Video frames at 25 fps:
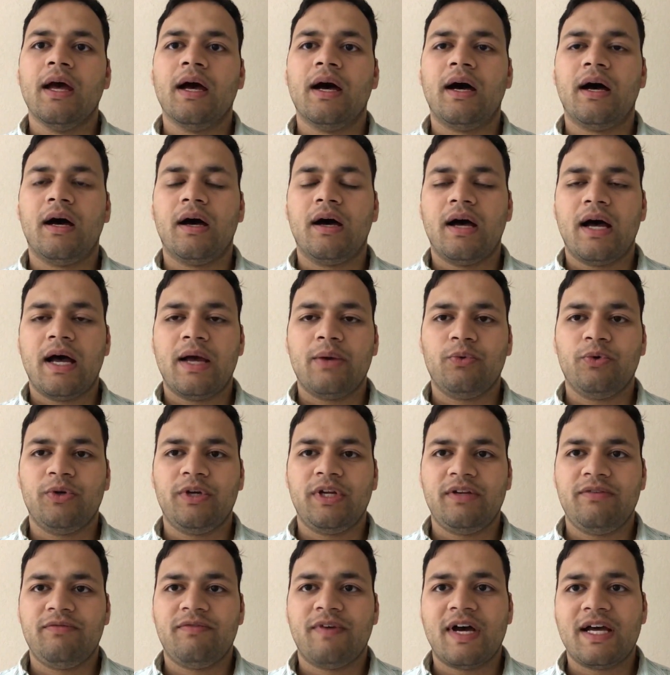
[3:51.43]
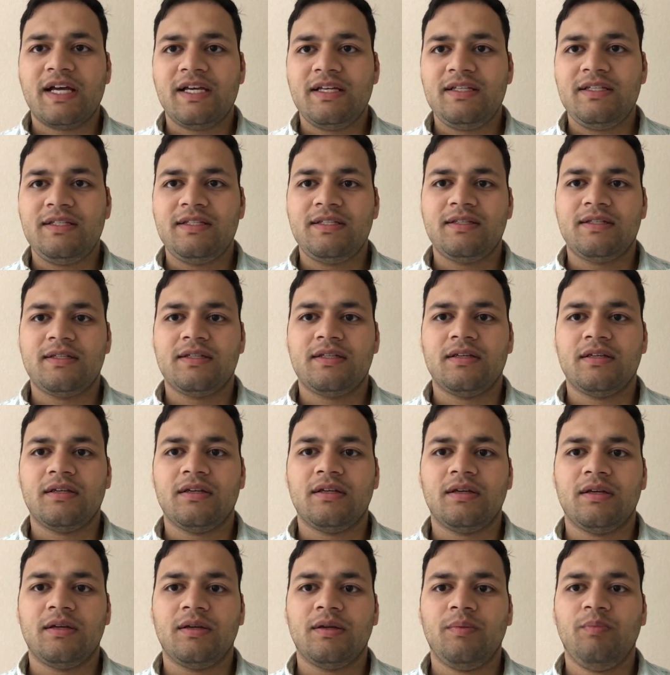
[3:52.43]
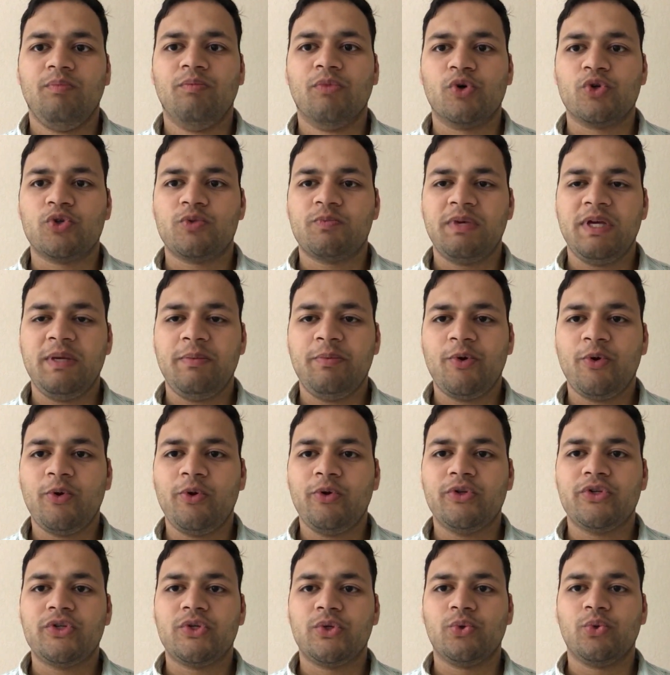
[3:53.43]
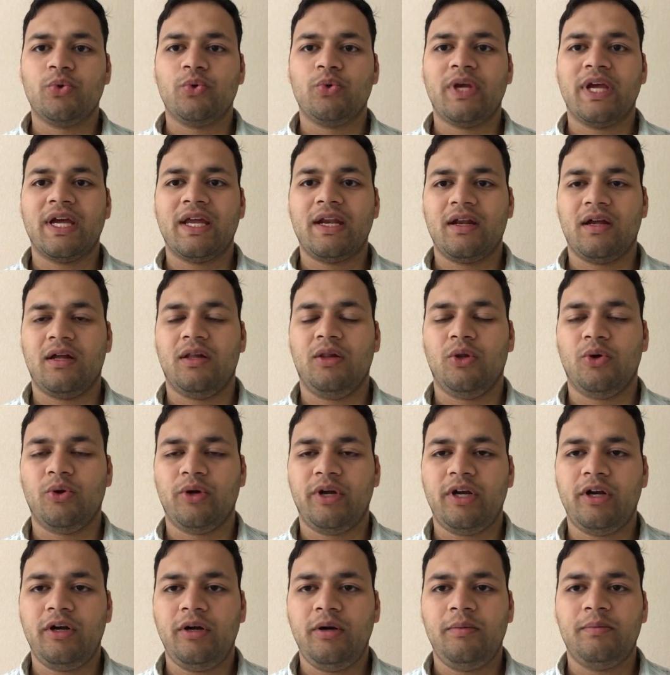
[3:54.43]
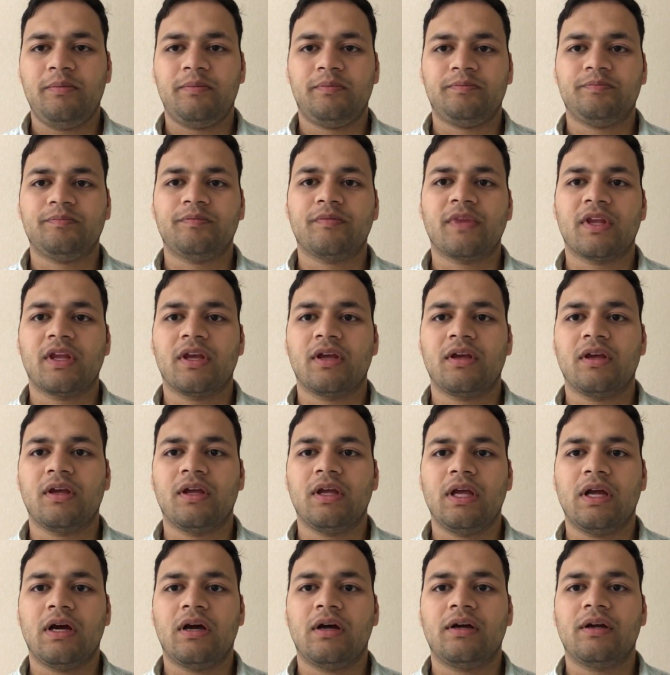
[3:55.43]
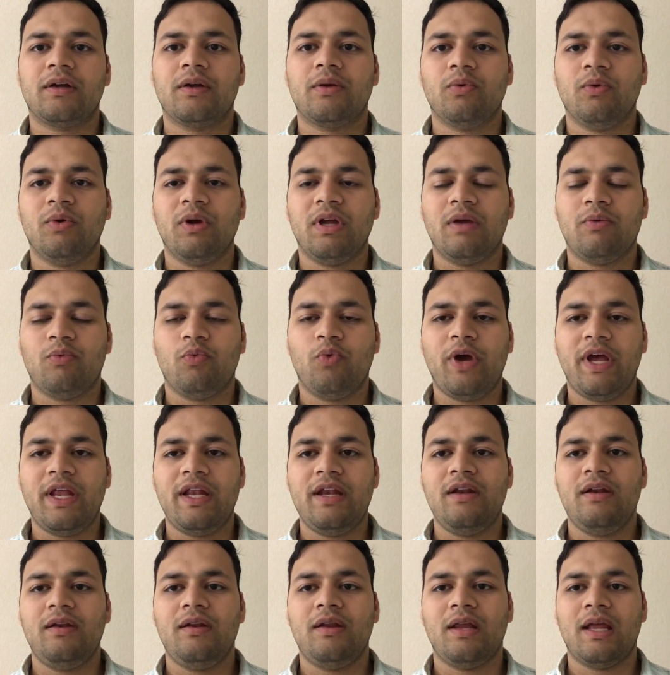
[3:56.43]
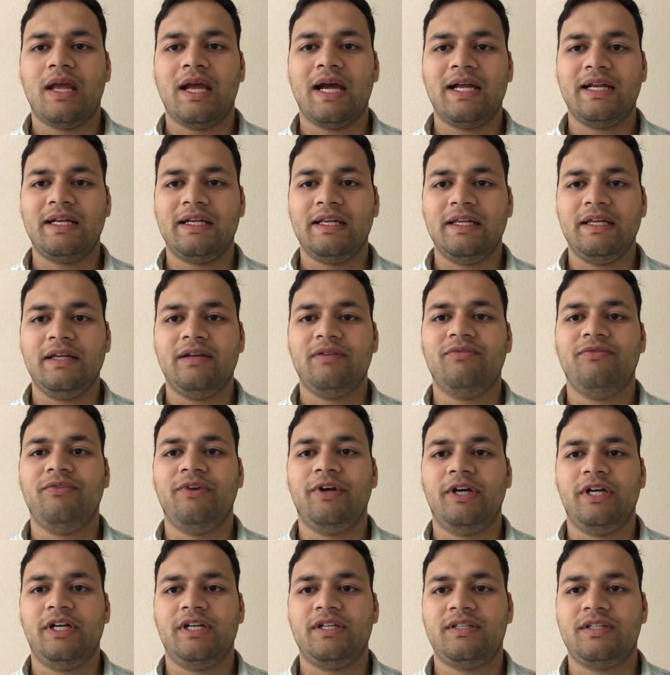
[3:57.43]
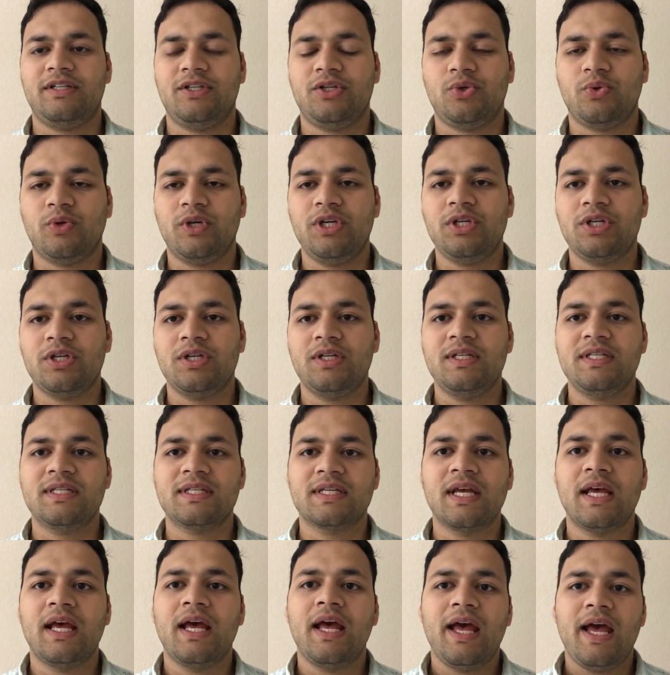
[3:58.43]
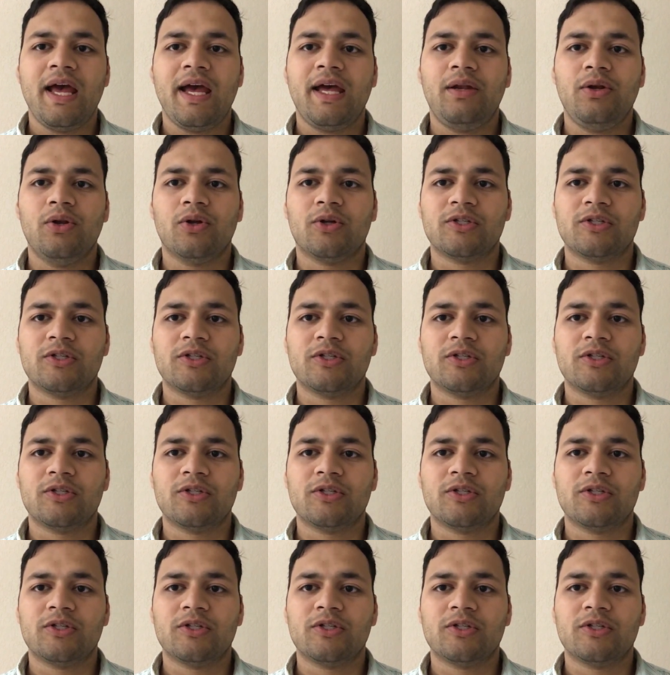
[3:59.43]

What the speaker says: I would advise most people to get a lawyer when handling various situations, and